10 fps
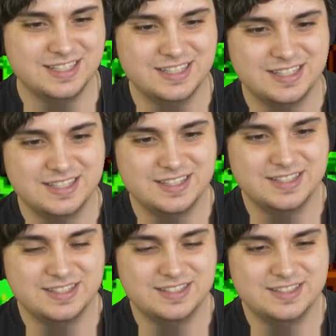
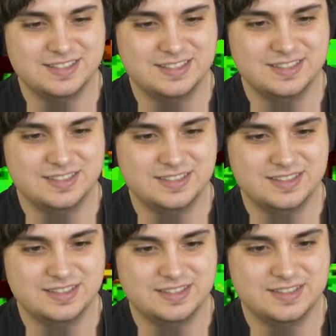
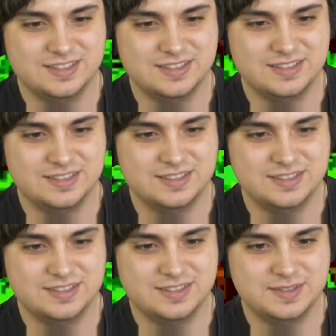
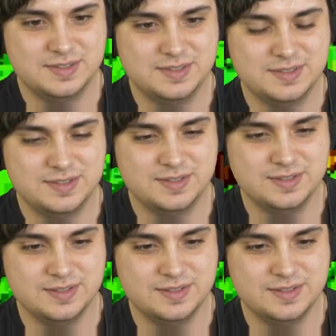Nobody speaks.